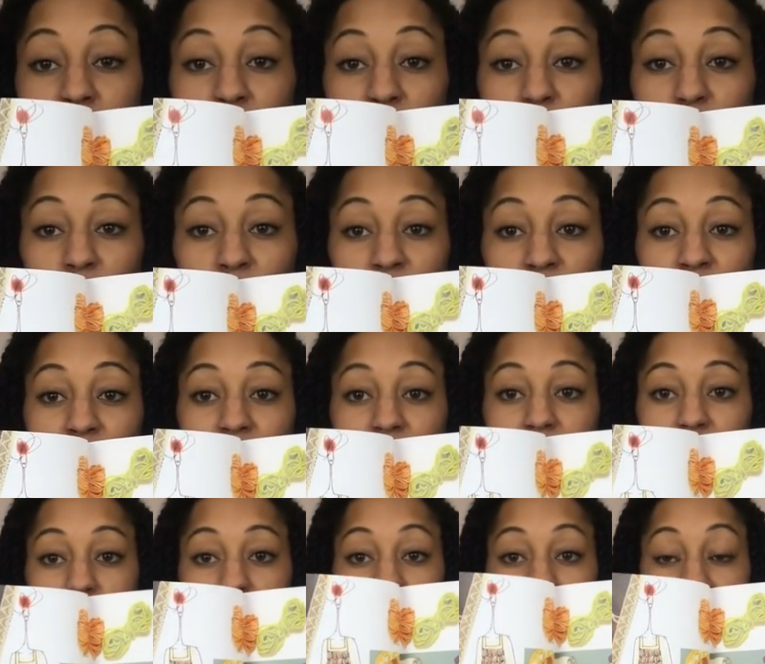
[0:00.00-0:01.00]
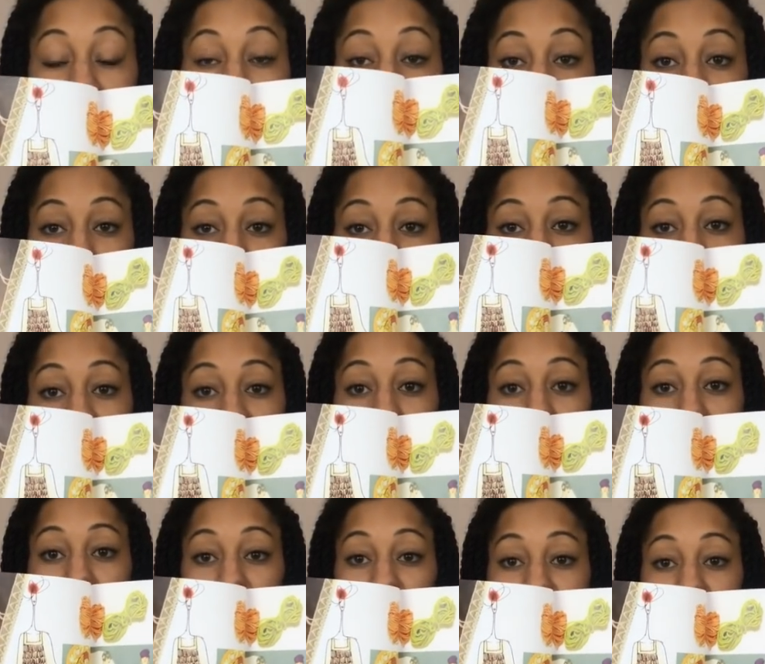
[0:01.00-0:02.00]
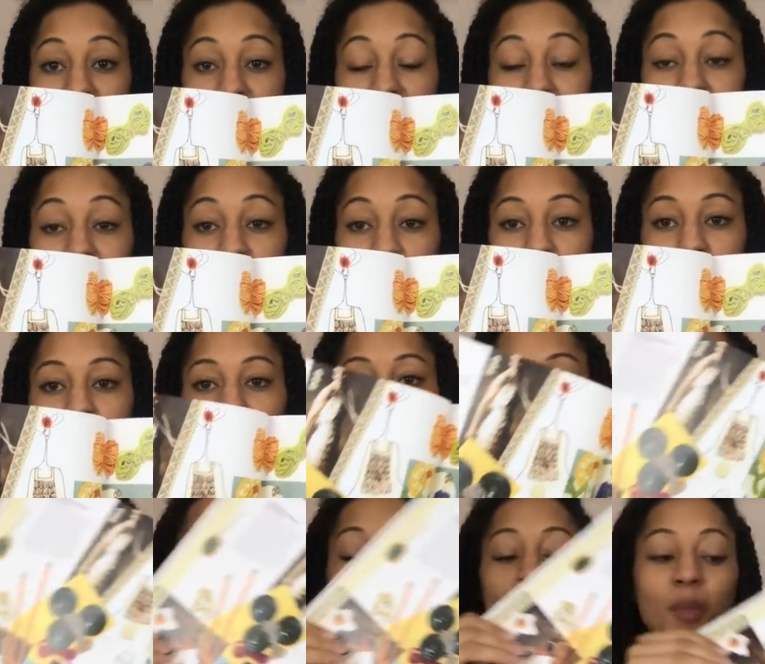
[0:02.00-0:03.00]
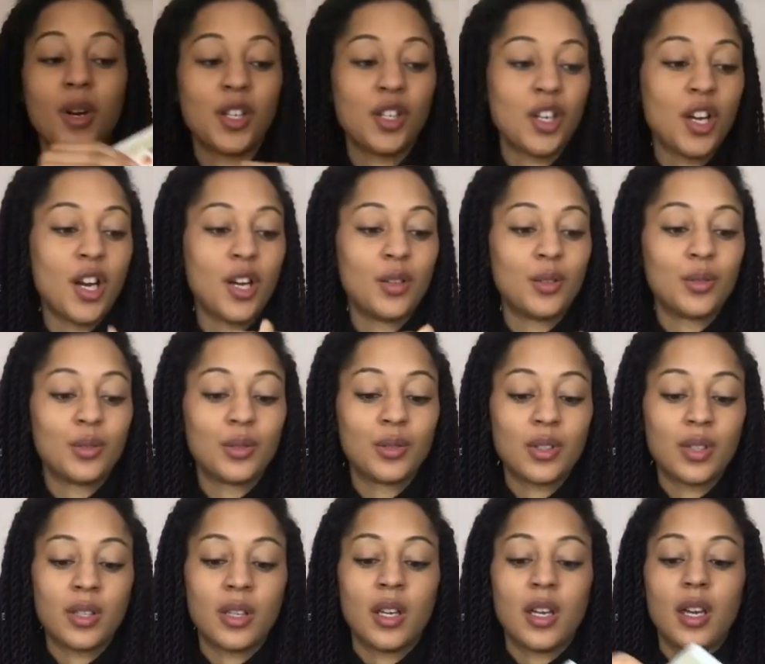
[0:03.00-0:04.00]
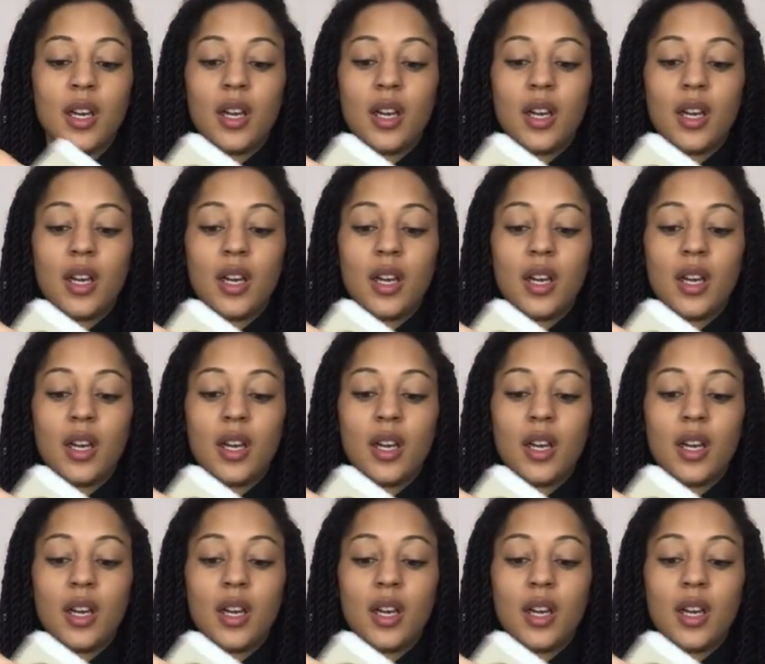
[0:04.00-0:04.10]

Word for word: mood boards, and I love that because that is what I do in my journals.